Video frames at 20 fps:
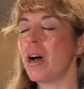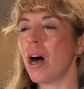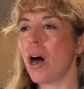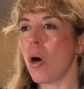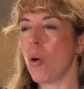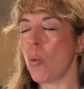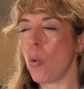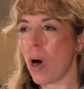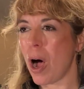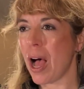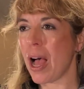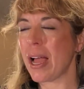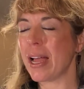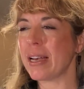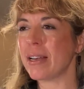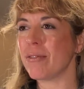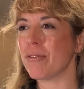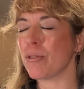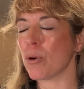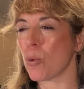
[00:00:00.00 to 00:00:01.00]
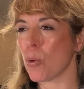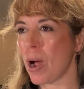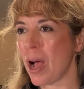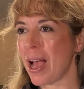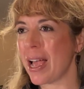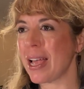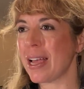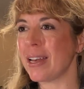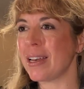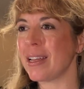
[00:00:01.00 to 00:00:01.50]
a wide
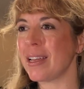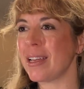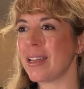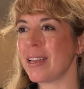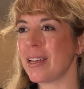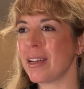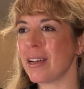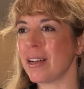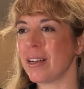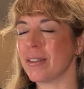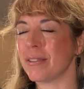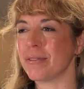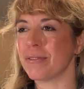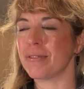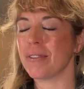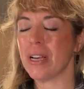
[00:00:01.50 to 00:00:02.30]
variety of